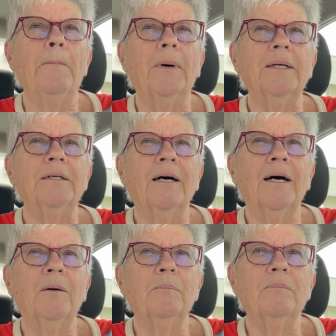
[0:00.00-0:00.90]
But
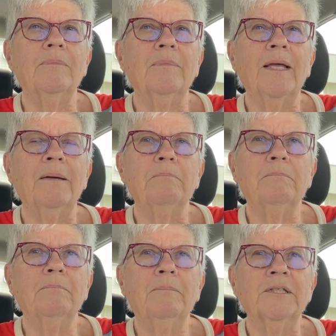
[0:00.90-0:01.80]
they
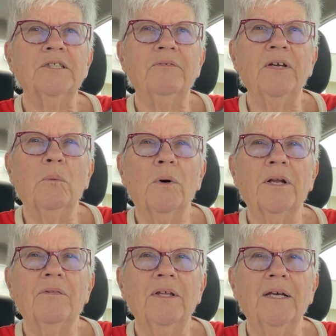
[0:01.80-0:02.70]
must have hit one
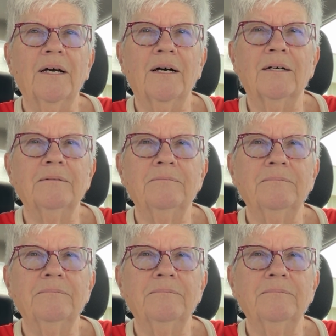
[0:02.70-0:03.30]
of the